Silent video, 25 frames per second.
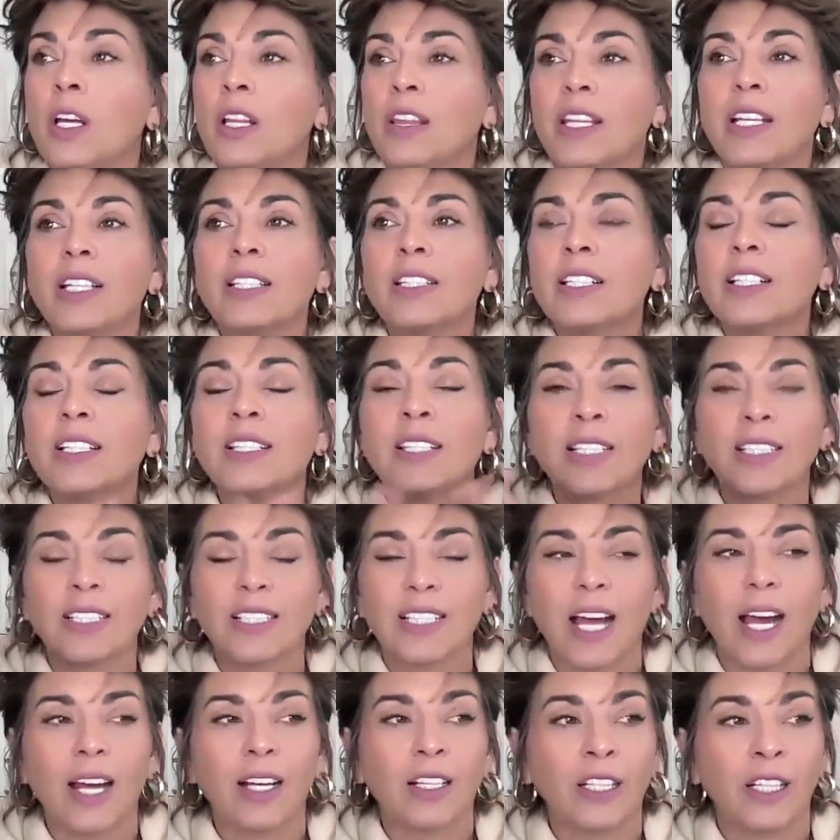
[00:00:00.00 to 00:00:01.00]
This is
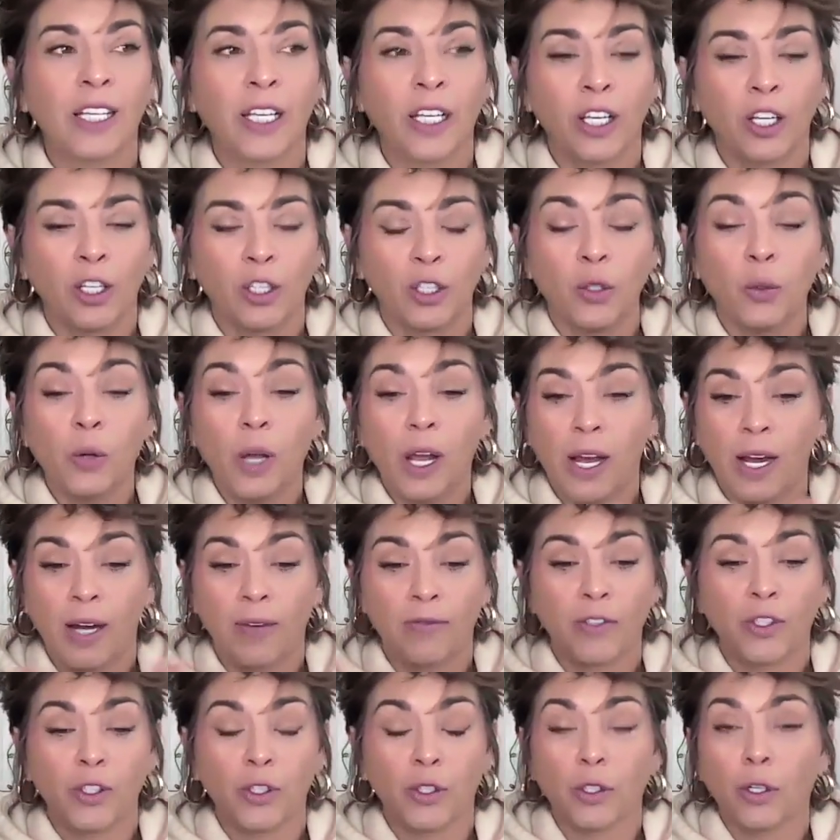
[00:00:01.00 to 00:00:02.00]
exactly it. You
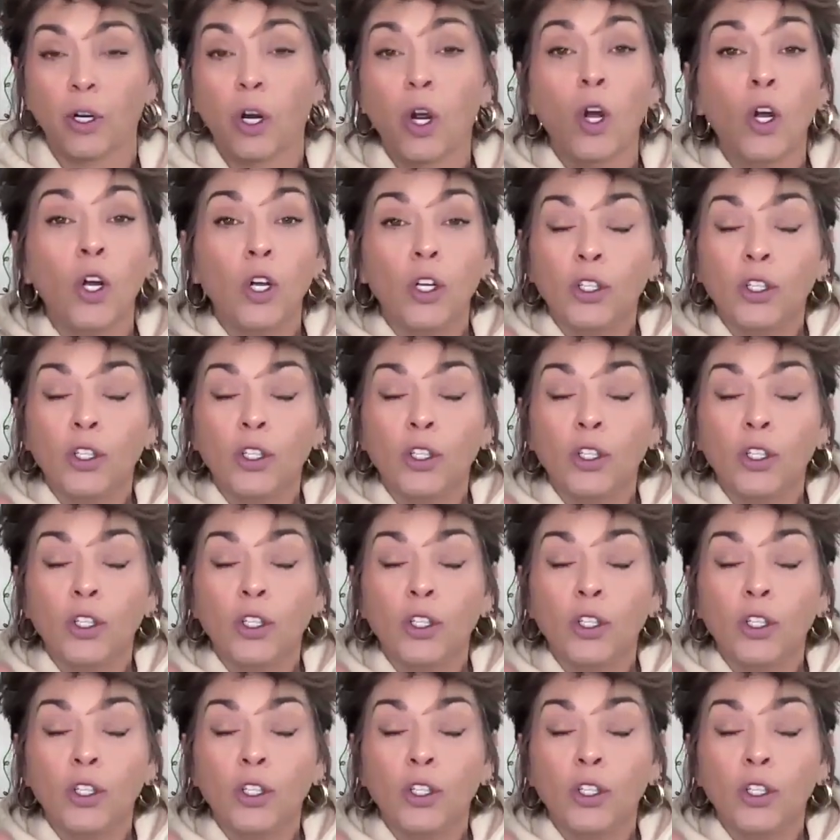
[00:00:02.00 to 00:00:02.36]
have your